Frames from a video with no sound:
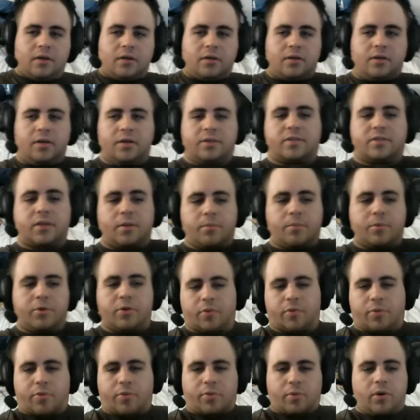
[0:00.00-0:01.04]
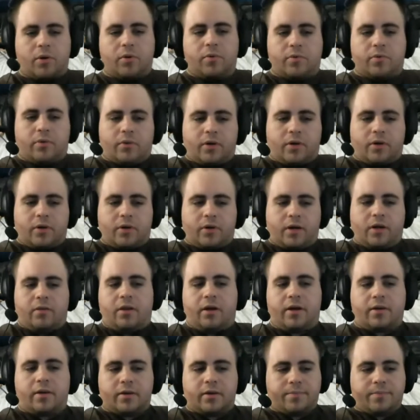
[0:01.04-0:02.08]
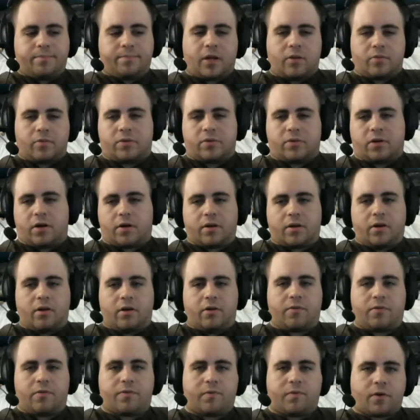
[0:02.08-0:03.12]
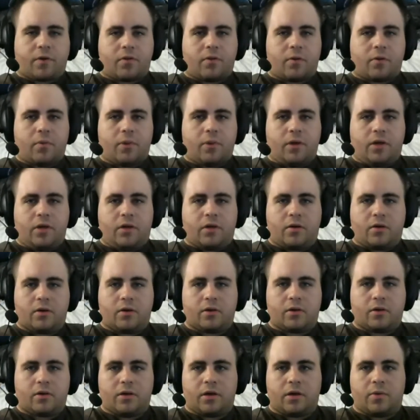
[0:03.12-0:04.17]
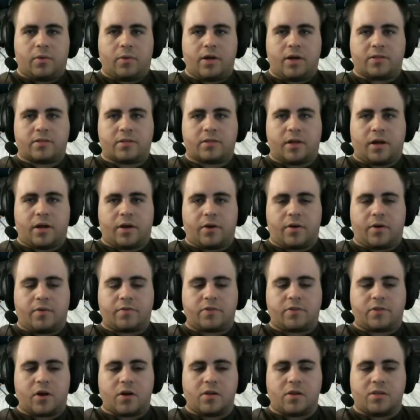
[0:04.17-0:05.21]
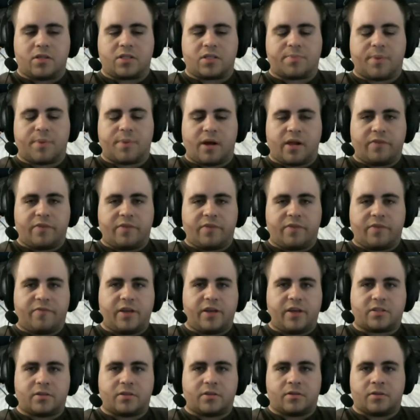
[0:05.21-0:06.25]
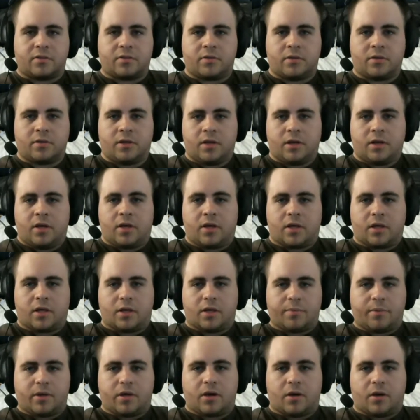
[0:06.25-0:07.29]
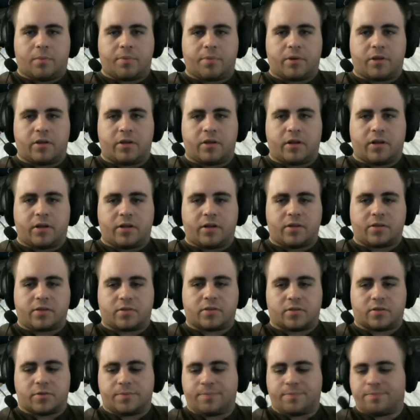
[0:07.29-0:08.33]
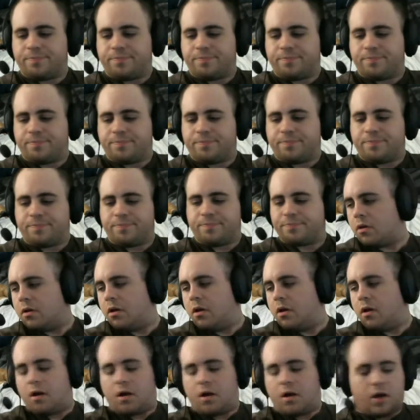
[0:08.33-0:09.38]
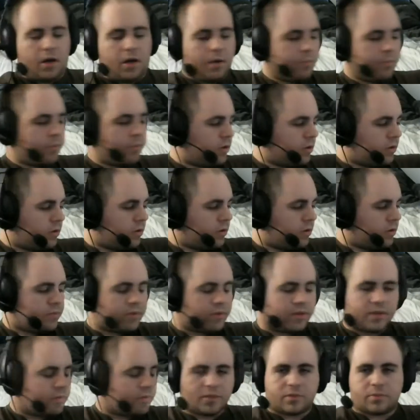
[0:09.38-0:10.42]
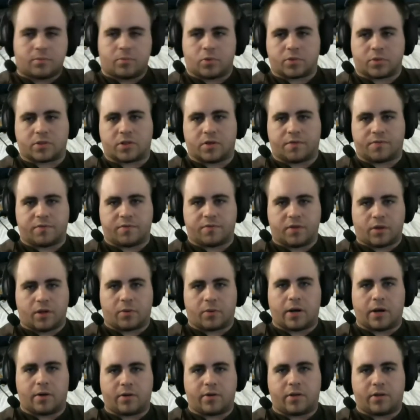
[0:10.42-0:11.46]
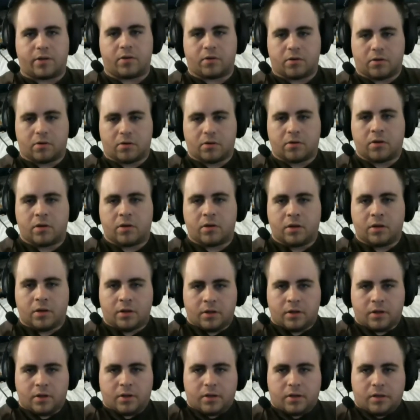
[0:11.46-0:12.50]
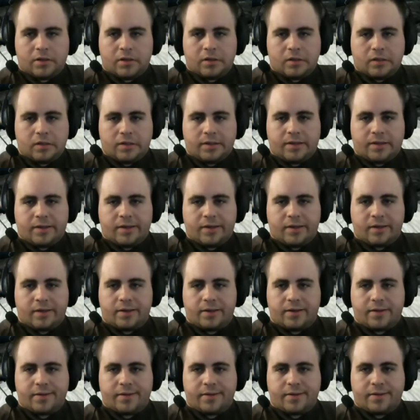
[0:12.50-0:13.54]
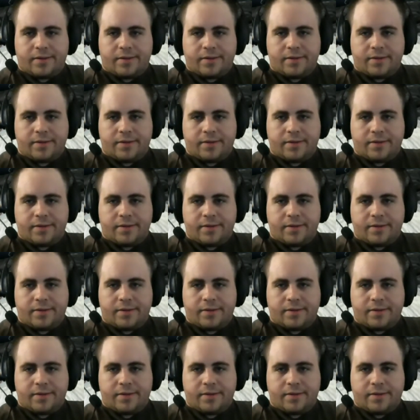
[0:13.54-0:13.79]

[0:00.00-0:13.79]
does something to your throat. I don't like it. I don't talk enough during the week, anyways, and I don't have Charlie's smiling face to keep me company today, so I'm gonna get some more stuff done around here. And